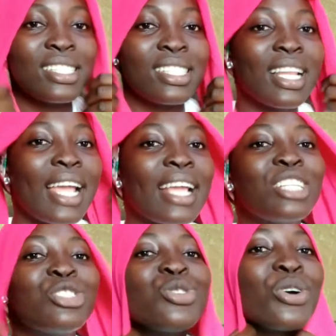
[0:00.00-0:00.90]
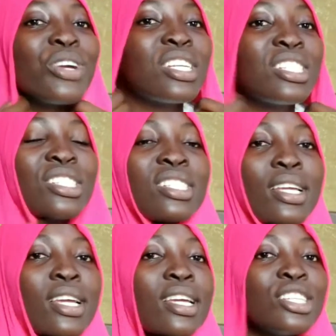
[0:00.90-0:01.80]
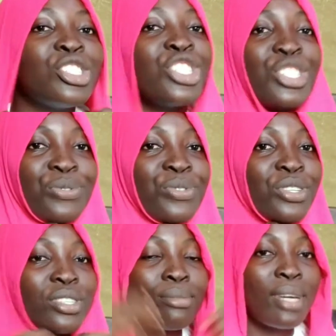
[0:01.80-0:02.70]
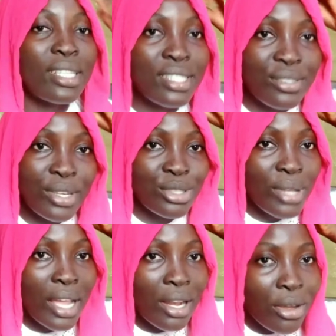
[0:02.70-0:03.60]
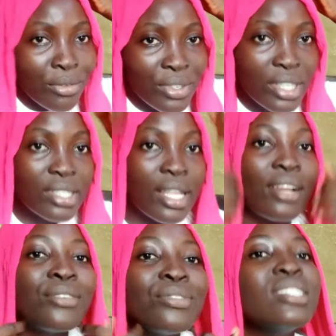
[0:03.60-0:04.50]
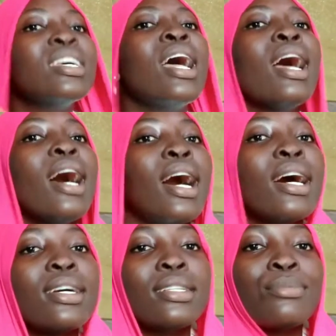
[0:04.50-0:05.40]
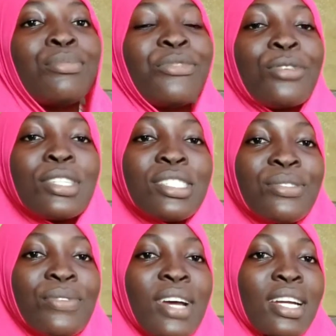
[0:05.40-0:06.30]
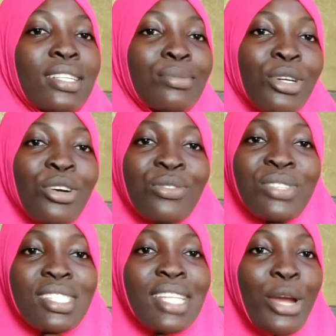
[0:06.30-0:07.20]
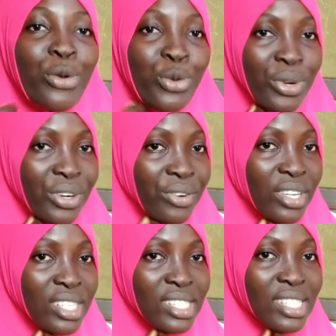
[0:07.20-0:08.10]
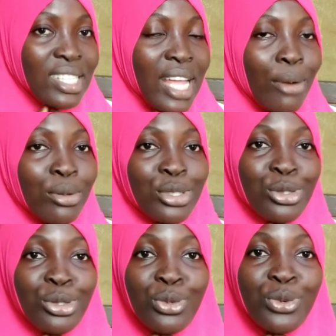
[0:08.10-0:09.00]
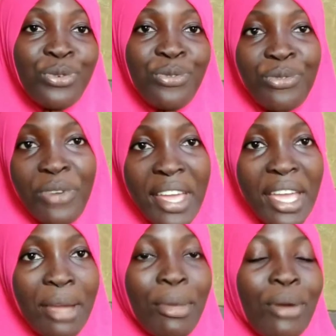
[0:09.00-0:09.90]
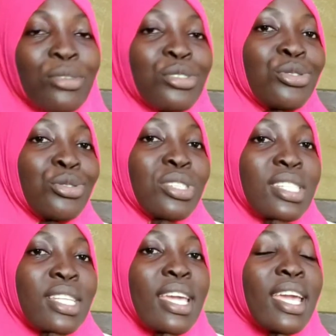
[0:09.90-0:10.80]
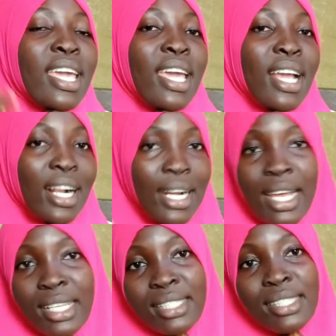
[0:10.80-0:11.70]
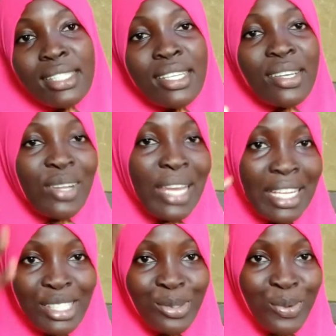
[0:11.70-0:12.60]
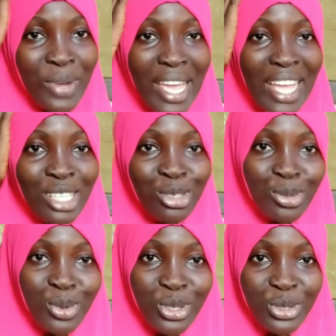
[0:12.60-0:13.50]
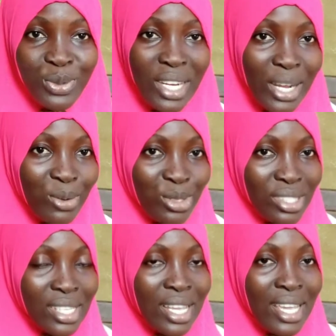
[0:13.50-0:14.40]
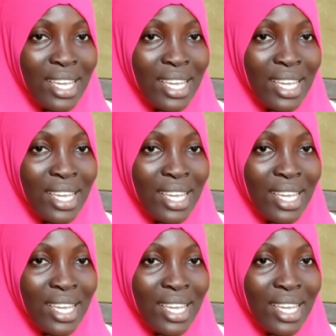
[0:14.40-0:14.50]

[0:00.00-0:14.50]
is like a drawing chiffon material. So I love it. And for this bag, because of the style we'll be creating, I want it to look firm, I want it to stay classy, unlike the way it was when I was